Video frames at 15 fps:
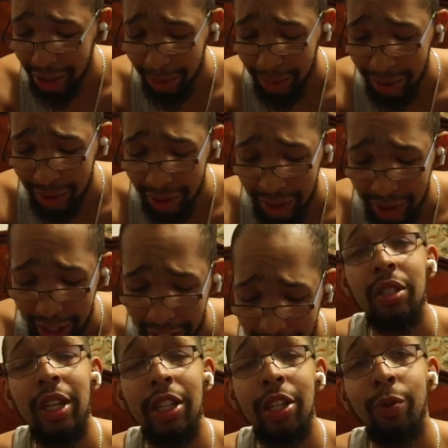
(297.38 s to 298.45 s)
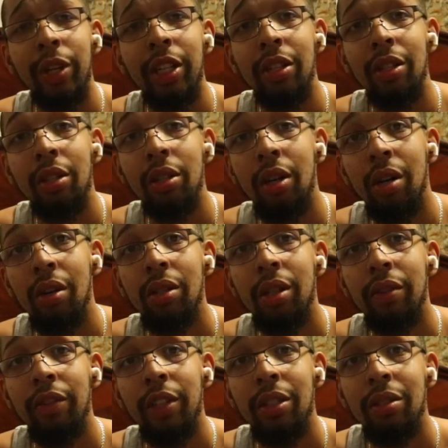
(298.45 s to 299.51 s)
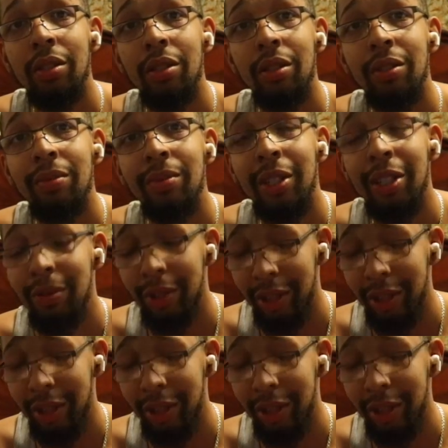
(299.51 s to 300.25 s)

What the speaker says: double is not really the goal of it. So I don't